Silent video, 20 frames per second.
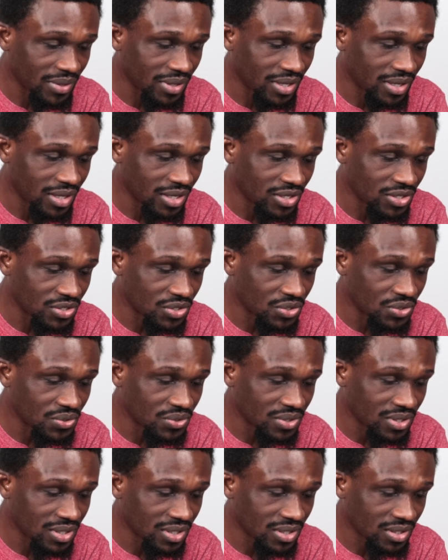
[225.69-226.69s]
he's
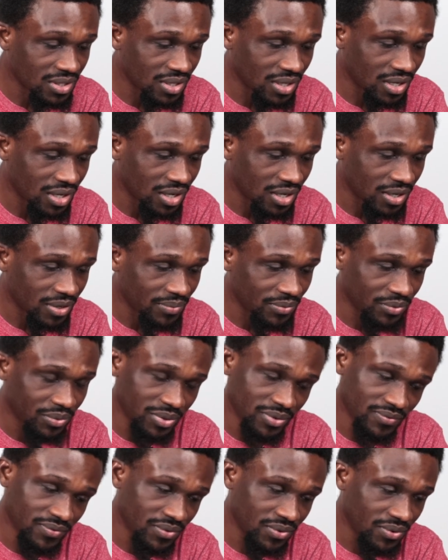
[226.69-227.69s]
using,
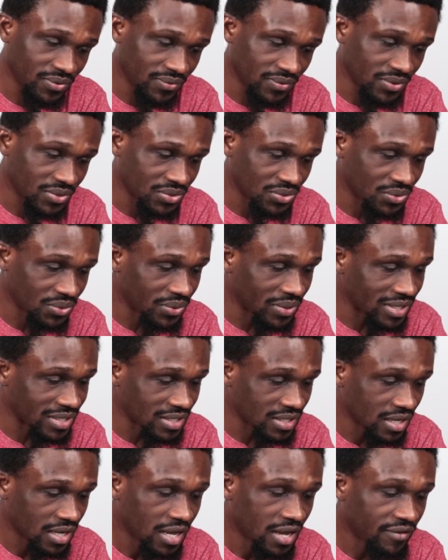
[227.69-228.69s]
well, of course, through
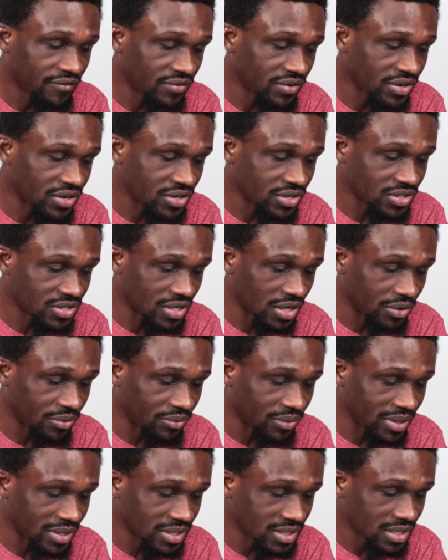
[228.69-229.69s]
his fingers and
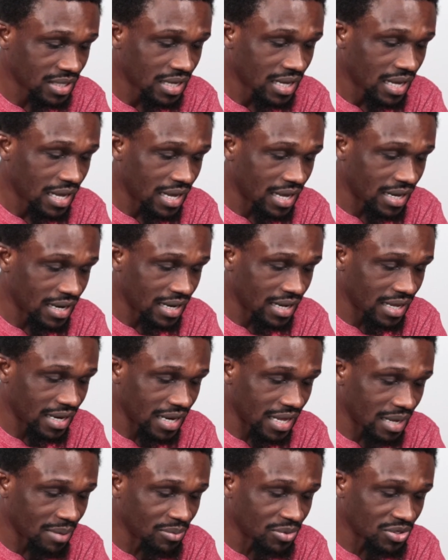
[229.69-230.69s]
wrist, and then
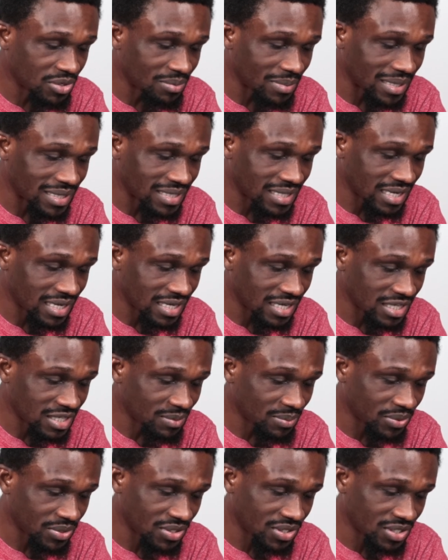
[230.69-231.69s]
able to maintain this
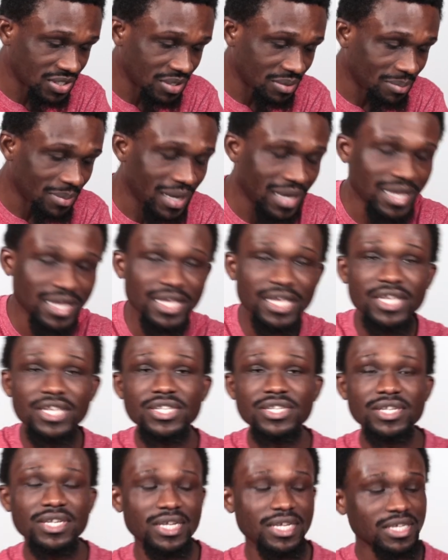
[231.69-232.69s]
position by
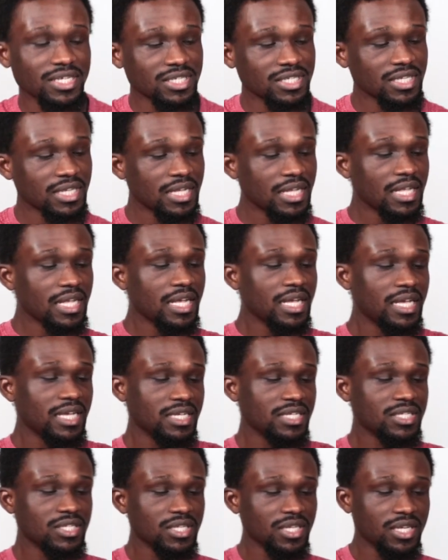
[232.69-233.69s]
engaging
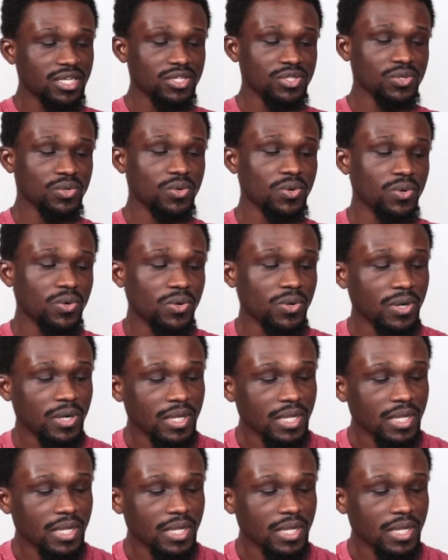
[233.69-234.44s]
his core.